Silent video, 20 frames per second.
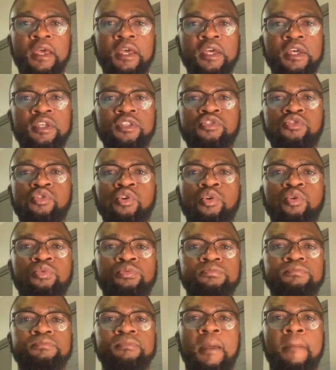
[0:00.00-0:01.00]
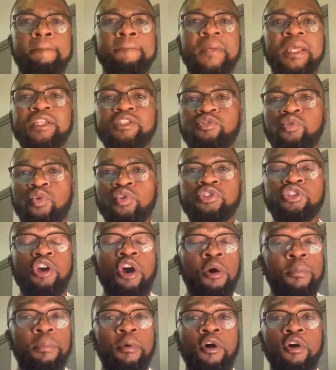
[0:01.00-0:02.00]
So mentors
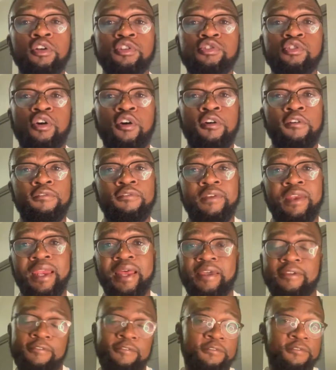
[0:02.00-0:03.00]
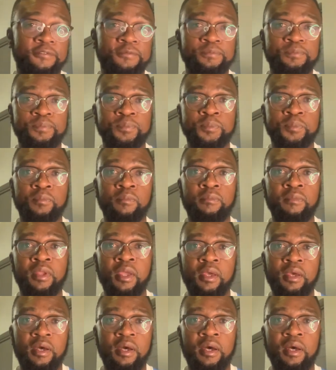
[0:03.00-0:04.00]
are part of life.
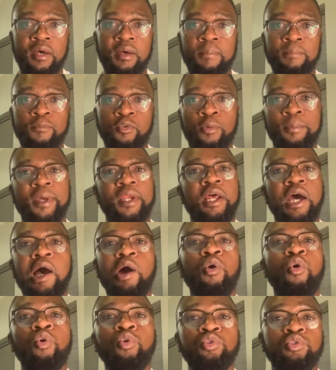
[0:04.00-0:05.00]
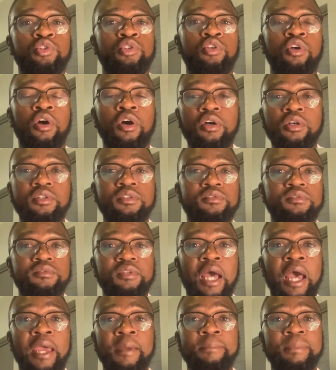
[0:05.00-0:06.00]
No matter how old you are,
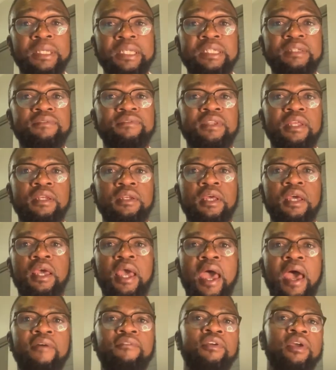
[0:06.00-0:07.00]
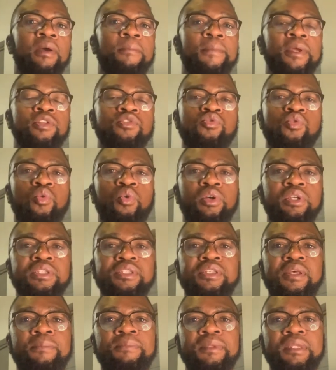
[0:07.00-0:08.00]
I believe that having a mentor is
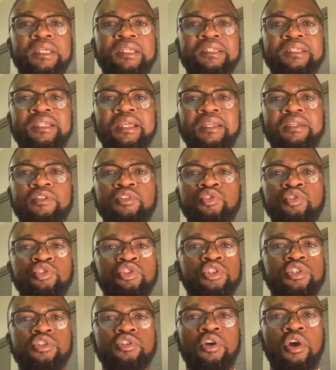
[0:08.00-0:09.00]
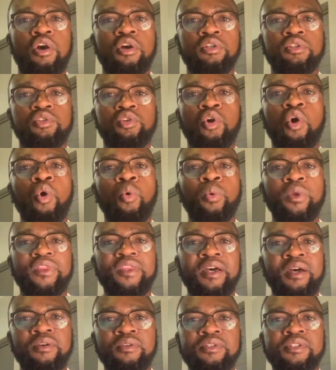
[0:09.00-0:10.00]
something that you just can't go
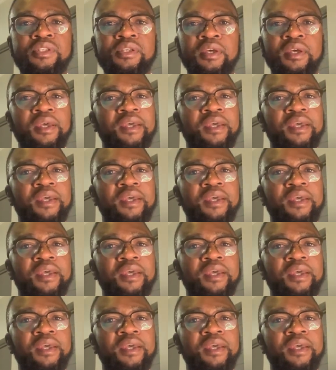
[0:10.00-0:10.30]
without.